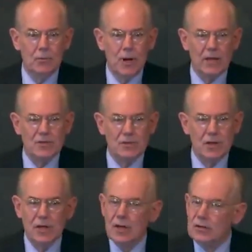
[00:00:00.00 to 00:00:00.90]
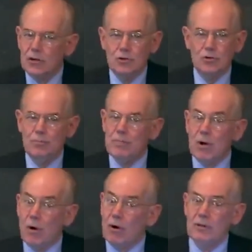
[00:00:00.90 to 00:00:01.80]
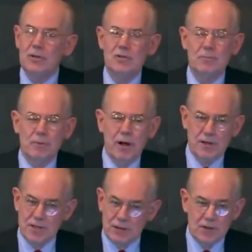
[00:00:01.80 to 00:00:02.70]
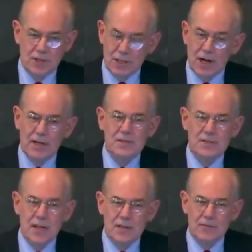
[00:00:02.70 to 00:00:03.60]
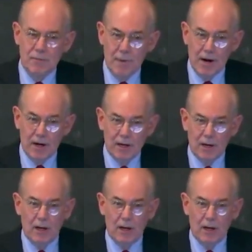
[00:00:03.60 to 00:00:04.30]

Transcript: West. This should be hardly surprising to the United States of America.